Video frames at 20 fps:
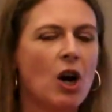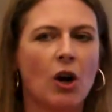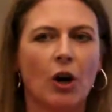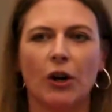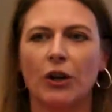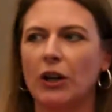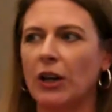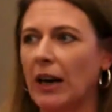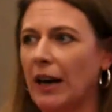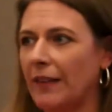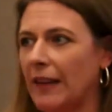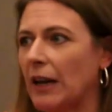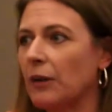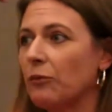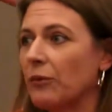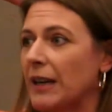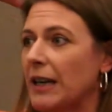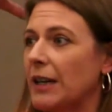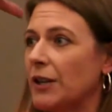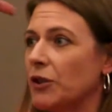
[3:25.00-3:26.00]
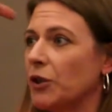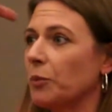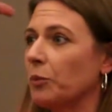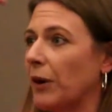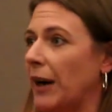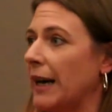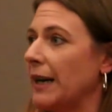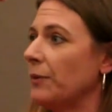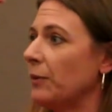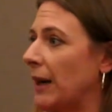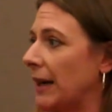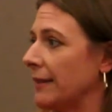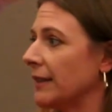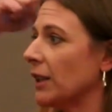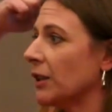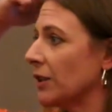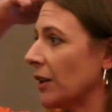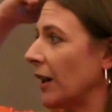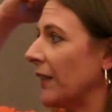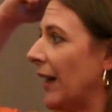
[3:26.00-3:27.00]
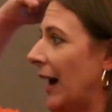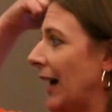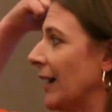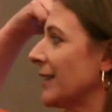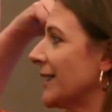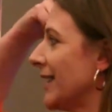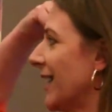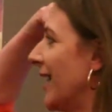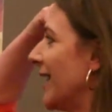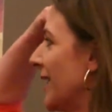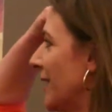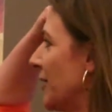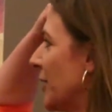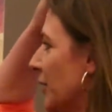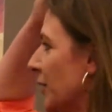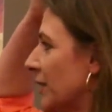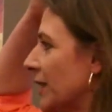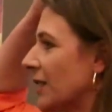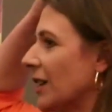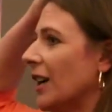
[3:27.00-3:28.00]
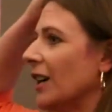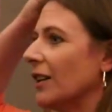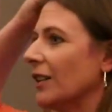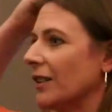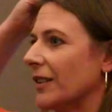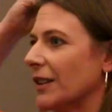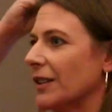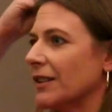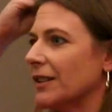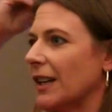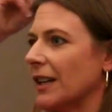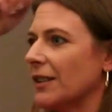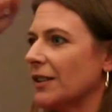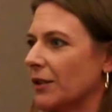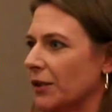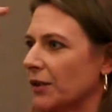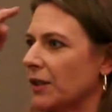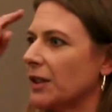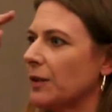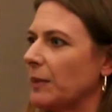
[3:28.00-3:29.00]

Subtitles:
Or you know how they read your brain waves? Those are on the outside of your skull, those sensors.